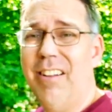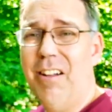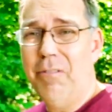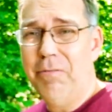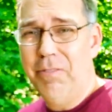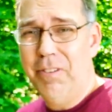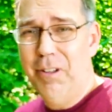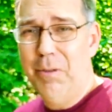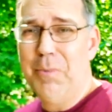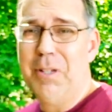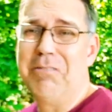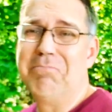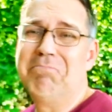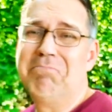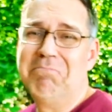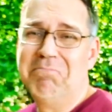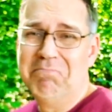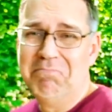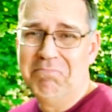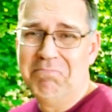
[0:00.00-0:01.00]
I'll film it.
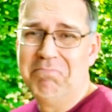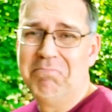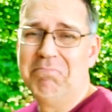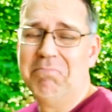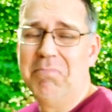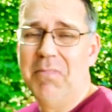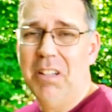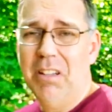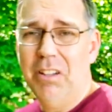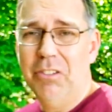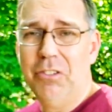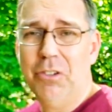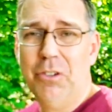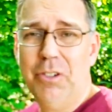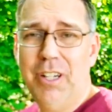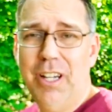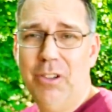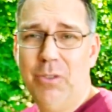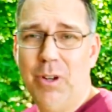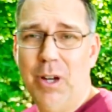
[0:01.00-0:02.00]
I'll show
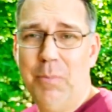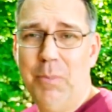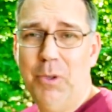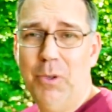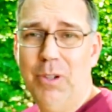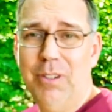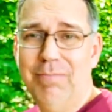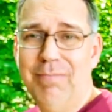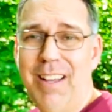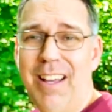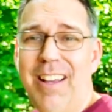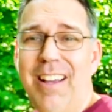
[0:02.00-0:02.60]
you guys what I'm doing.